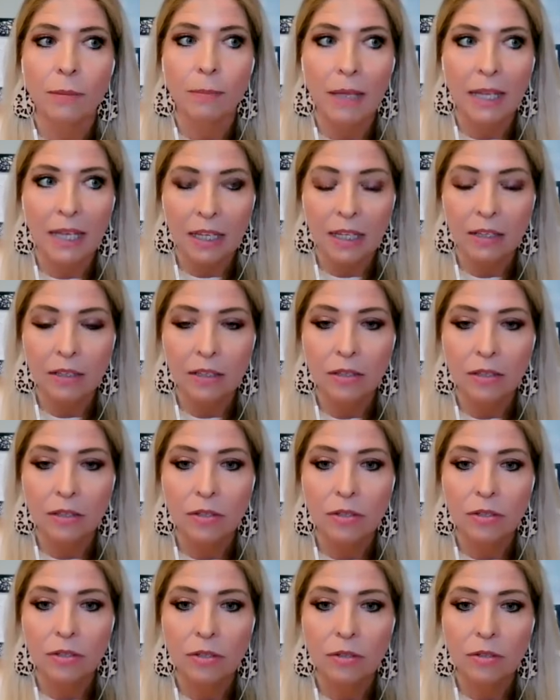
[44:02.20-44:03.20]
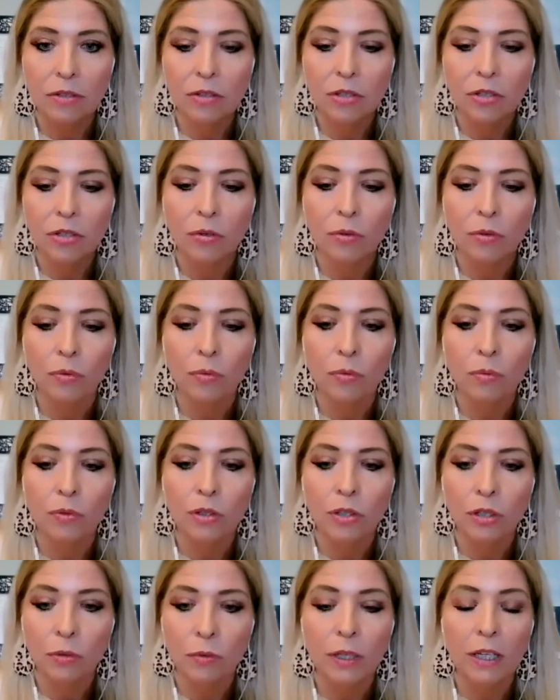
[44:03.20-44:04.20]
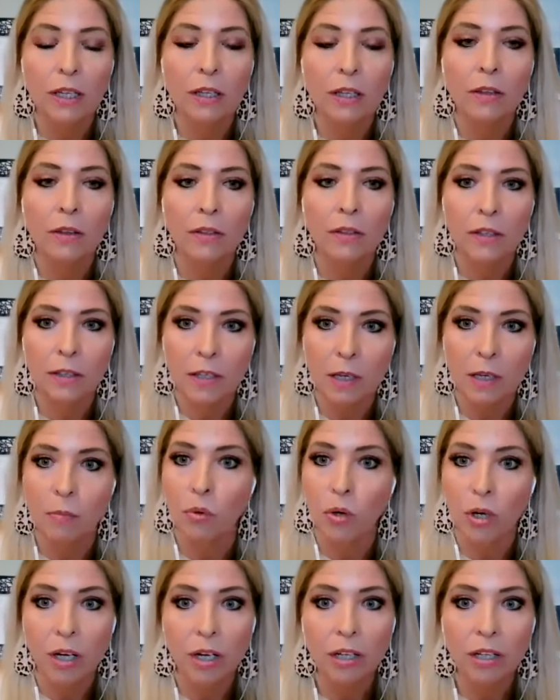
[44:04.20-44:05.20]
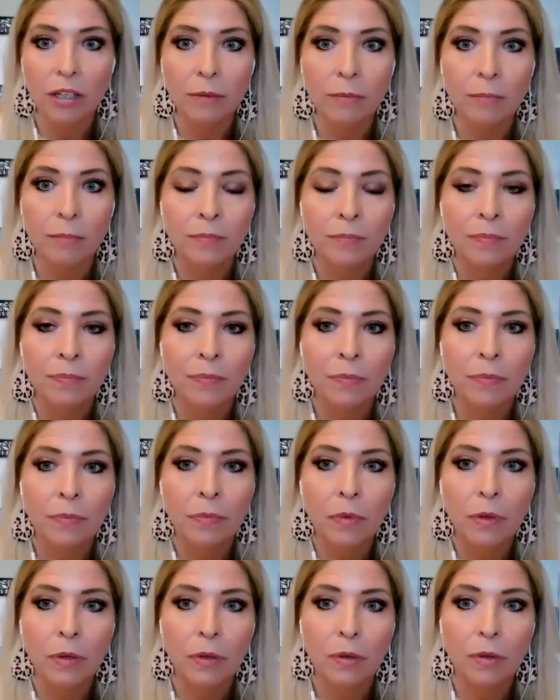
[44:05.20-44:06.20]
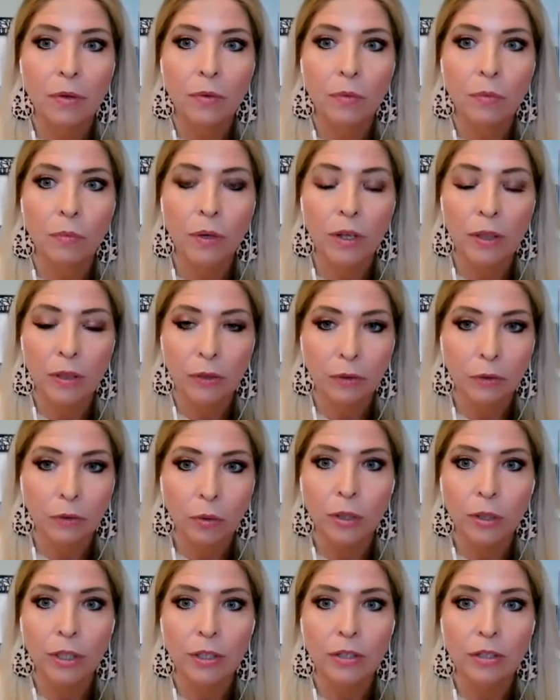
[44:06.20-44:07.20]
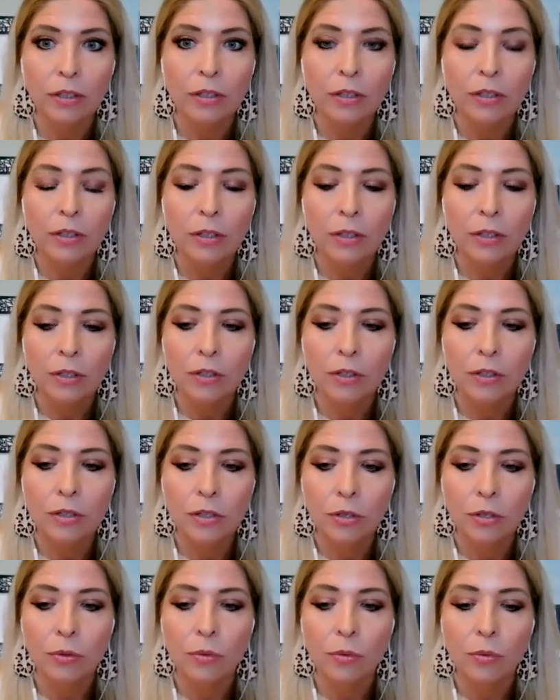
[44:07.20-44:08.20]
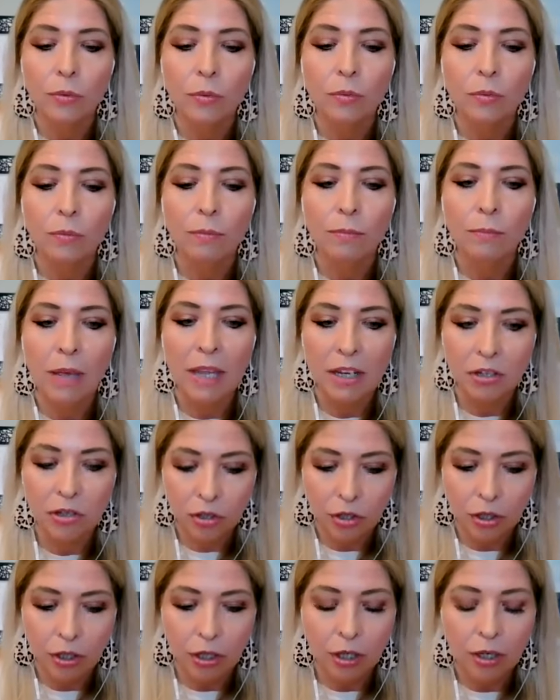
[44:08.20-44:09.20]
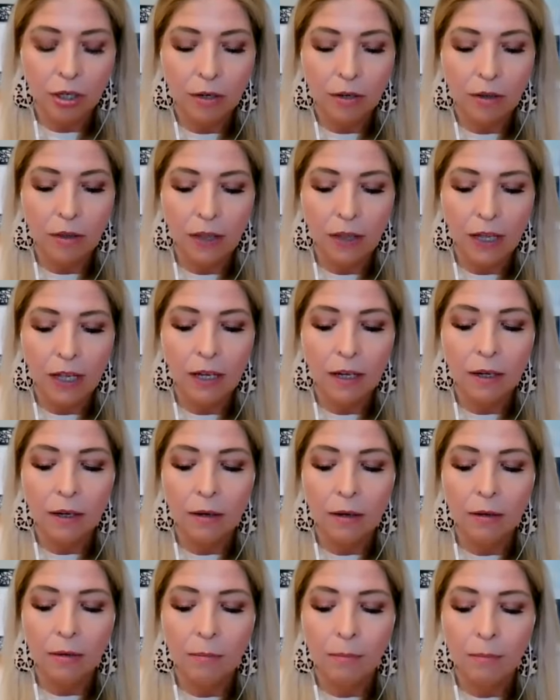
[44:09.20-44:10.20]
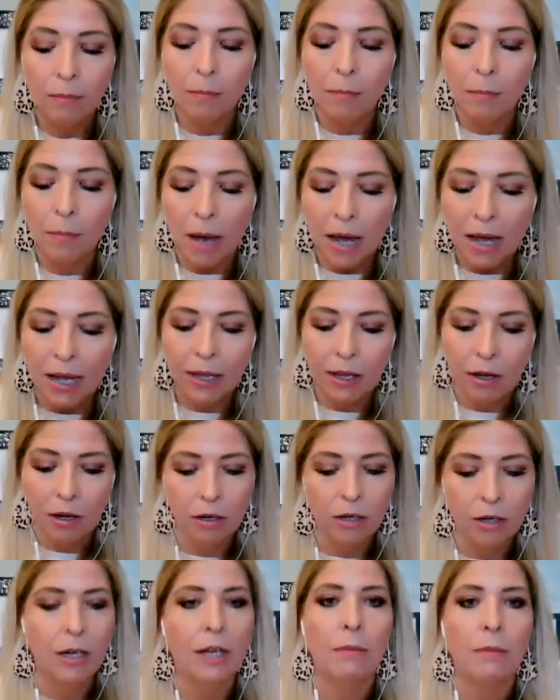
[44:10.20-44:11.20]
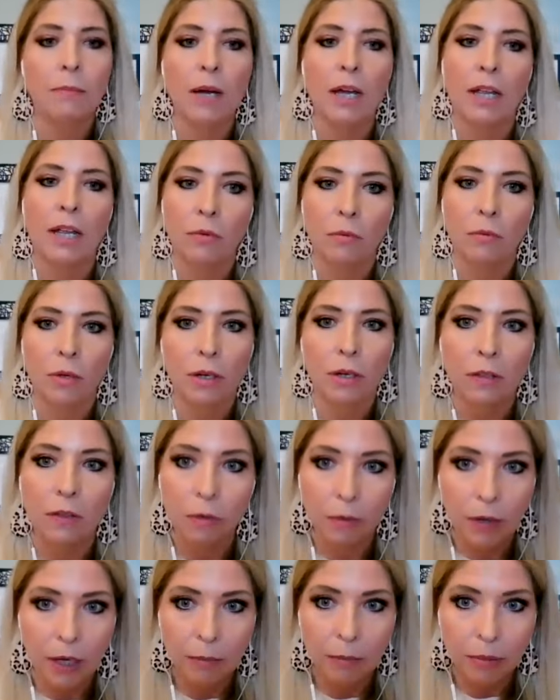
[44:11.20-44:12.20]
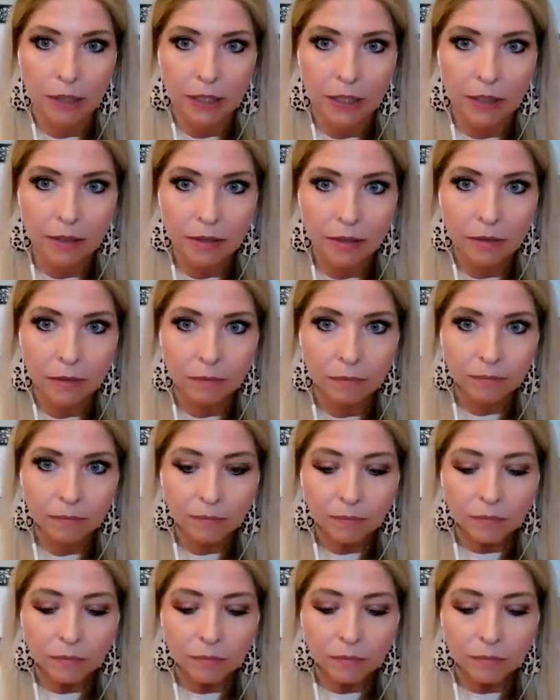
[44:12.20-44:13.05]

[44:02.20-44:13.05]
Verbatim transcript: commit to doing the deep work with the Lord to make sure that my heart and mind were in the right place,